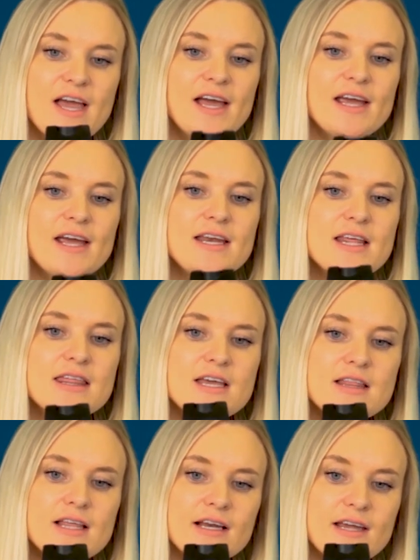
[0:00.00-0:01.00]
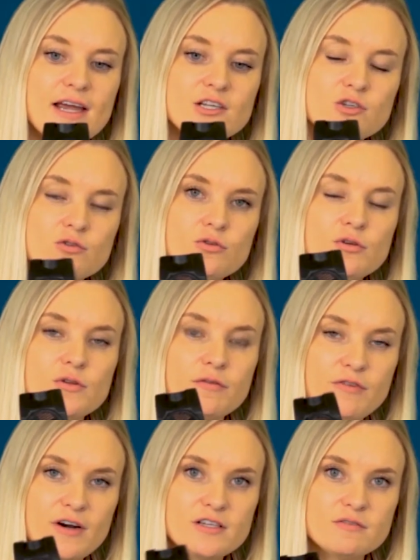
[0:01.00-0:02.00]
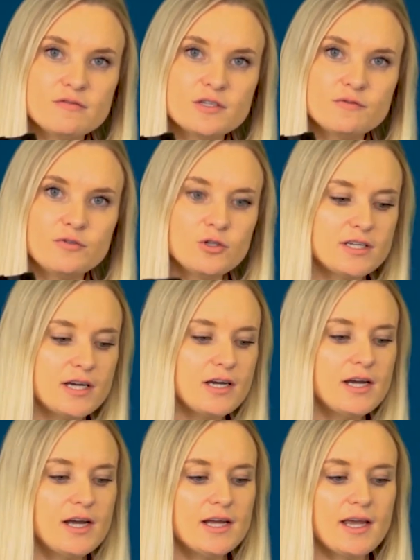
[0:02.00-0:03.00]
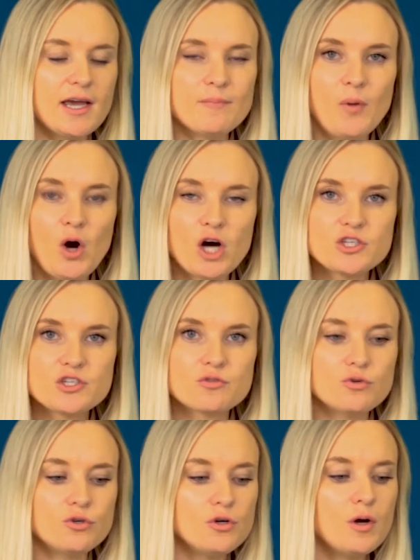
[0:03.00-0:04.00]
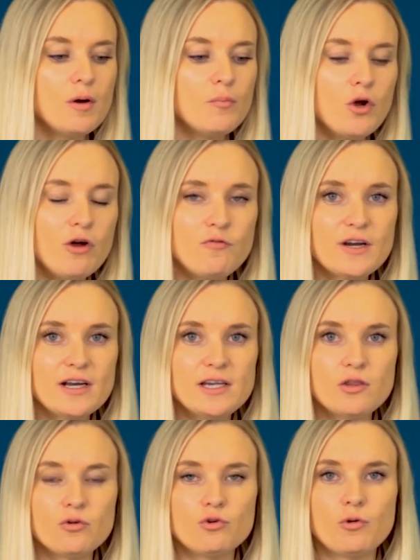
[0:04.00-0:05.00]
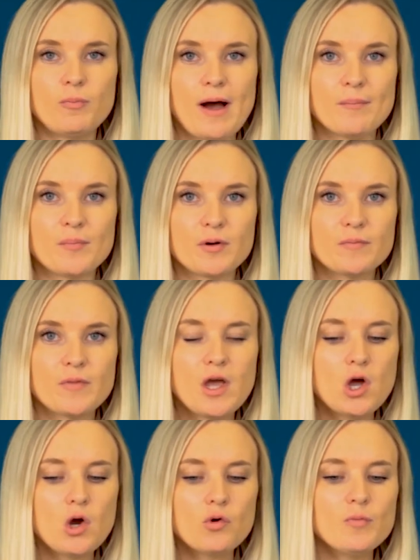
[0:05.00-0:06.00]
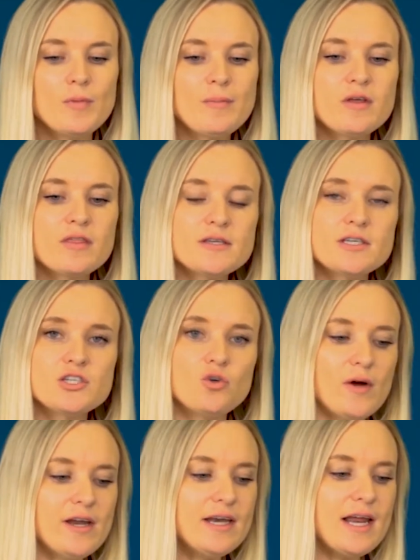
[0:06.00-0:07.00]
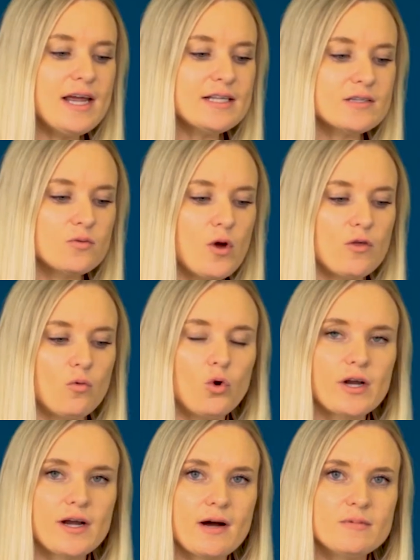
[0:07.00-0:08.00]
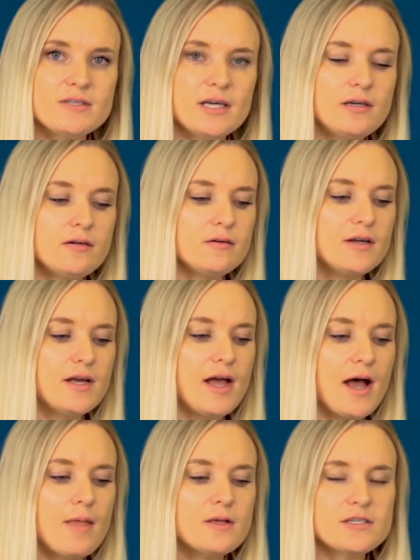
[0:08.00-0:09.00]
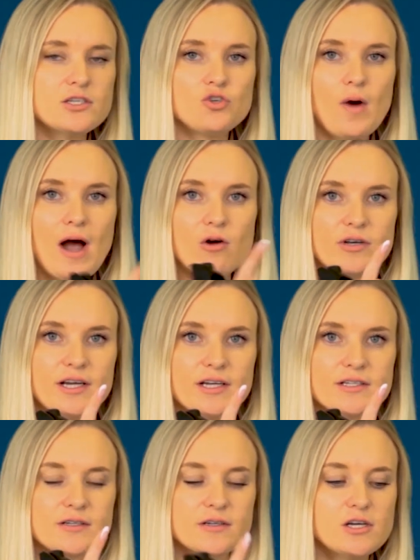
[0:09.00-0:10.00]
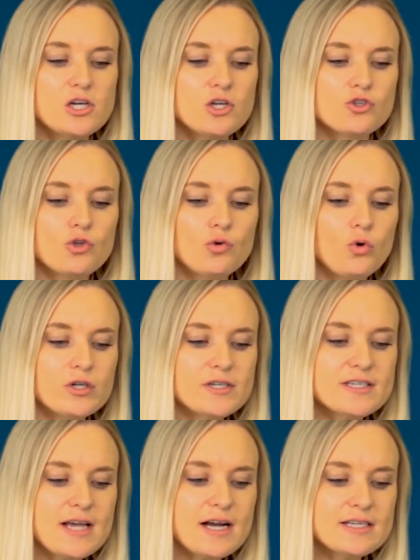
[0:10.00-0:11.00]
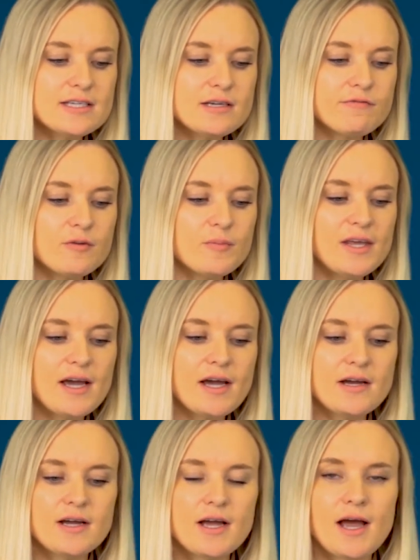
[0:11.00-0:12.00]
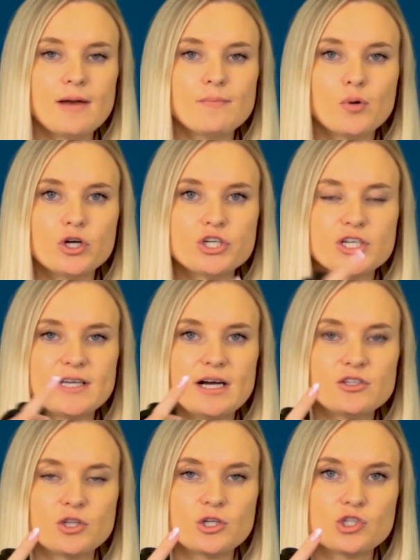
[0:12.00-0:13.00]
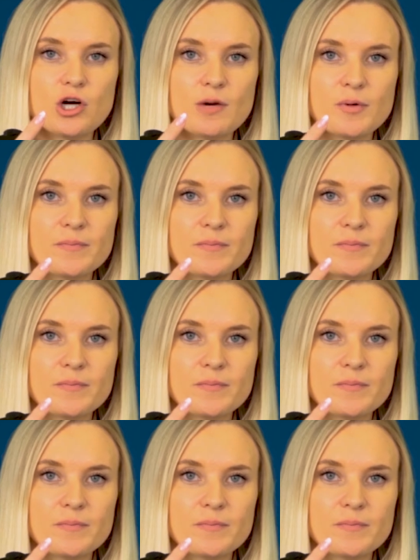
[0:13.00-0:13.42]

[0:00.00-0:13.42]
Anything that gets through the front of this filter can pass through perfectly through your pump. Remember, this is your inlet where the water comes in, and this is your outlet. So the water sucks in from here and pushes out to the top.